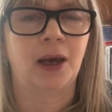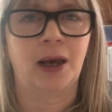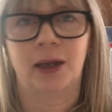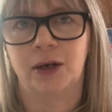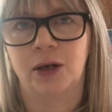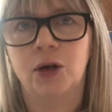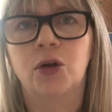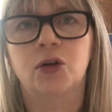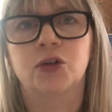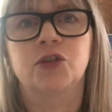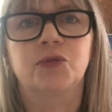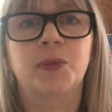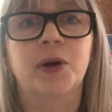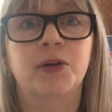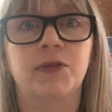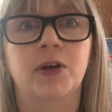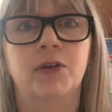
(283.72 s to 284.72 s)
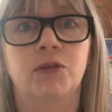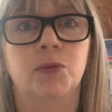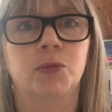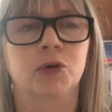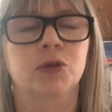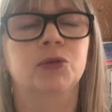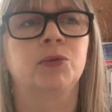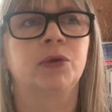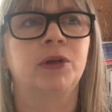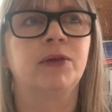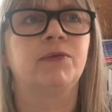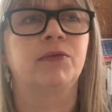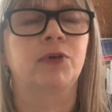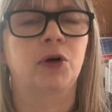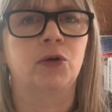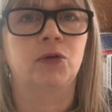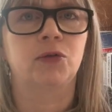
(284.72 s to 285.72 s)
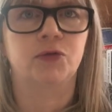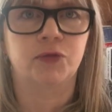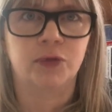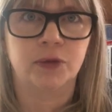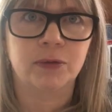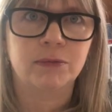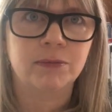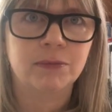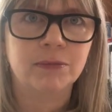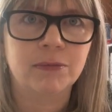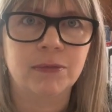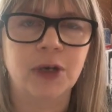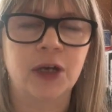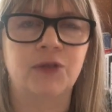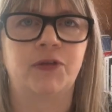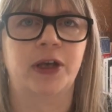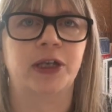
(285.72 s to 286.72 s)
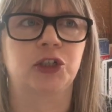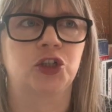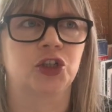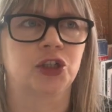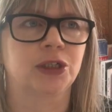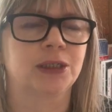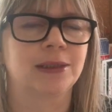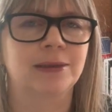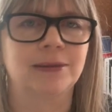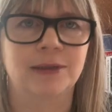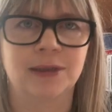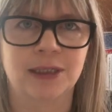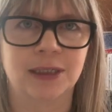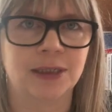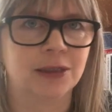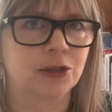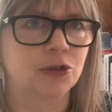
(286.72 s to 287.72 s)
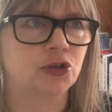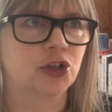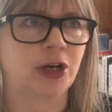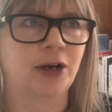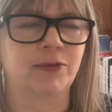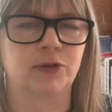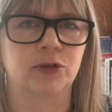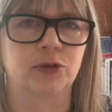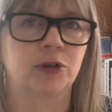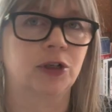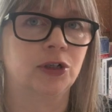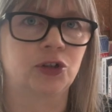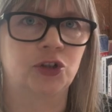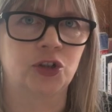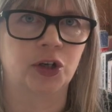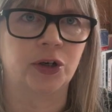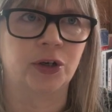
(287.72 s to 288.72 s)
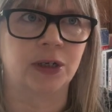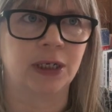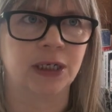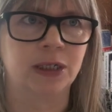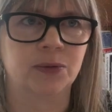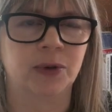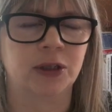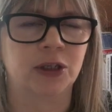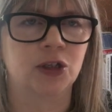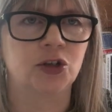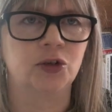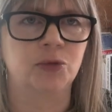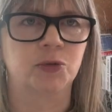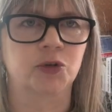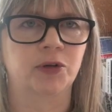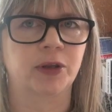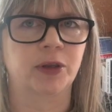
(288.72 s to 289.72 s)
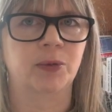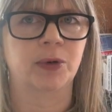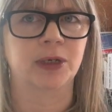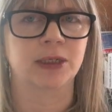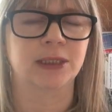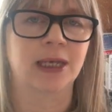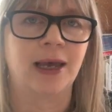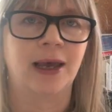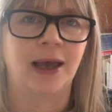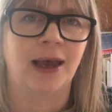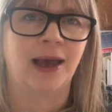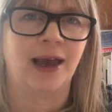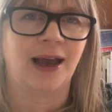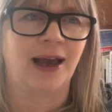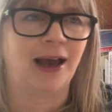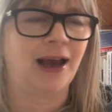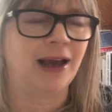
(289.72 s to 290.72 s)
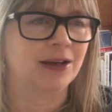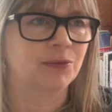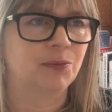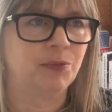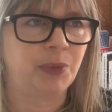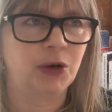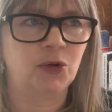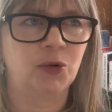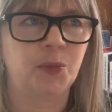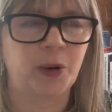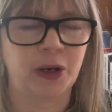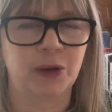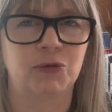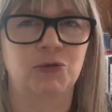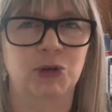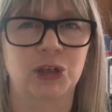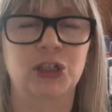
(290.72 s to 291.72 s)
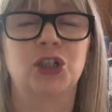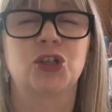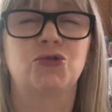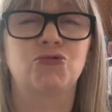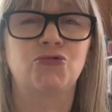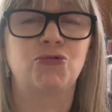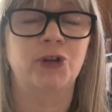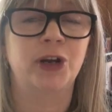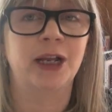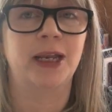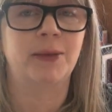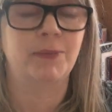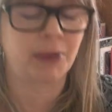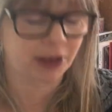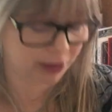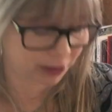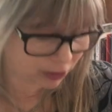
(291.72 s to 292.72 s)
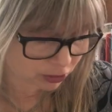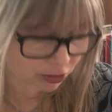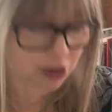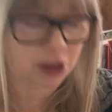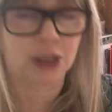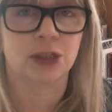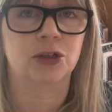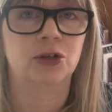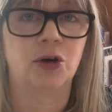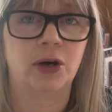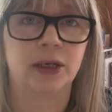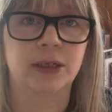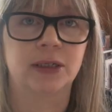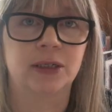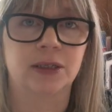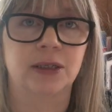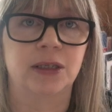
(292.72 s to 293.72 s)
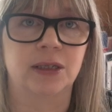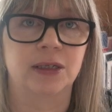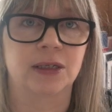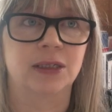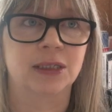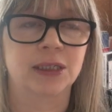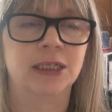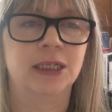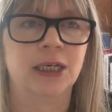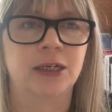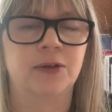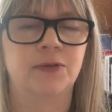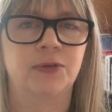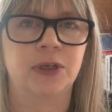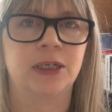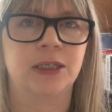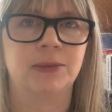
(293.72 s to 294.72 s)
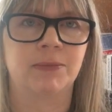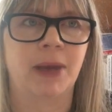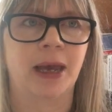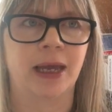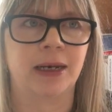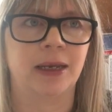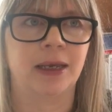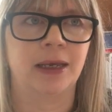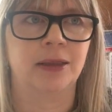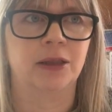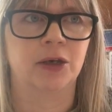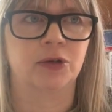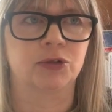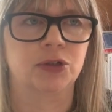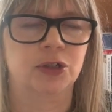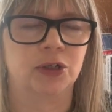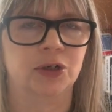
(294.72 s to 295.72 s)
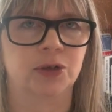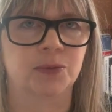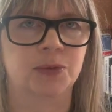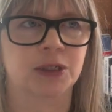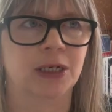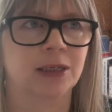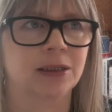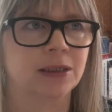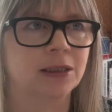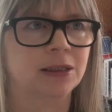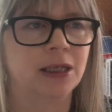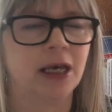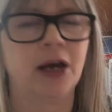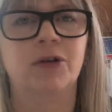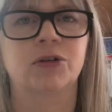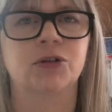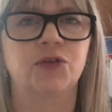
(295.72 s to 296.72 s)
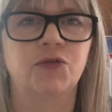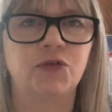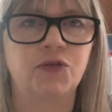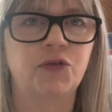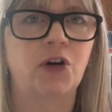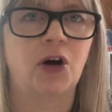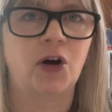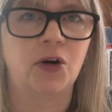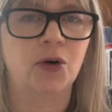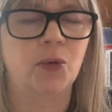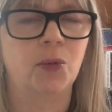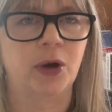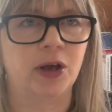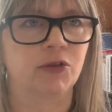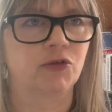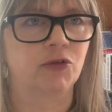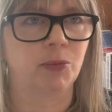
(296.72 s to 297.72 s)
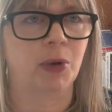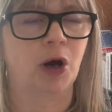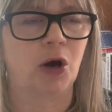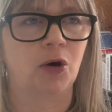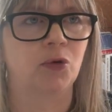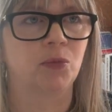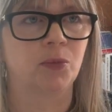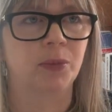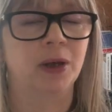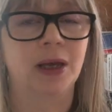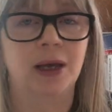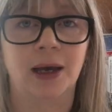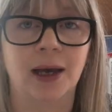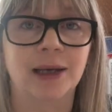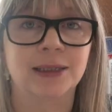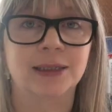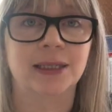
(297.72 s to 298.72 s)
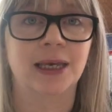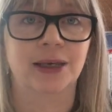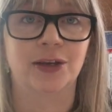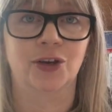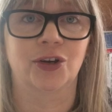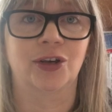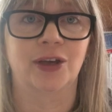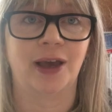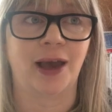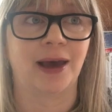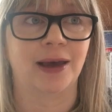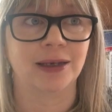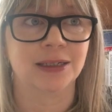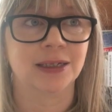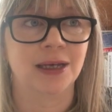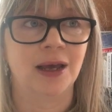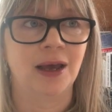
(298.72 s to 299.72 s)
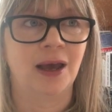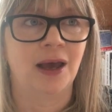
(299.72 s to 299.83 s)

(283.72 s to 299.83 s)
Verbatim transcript: And a lot of my favourite books will involve adventures, distant travel, journeys, whether doomed or otherwise. And Beryl Bainbridge has really, my goodness, got under the skin of these men in those circumstances. They are as far away from home as they could get.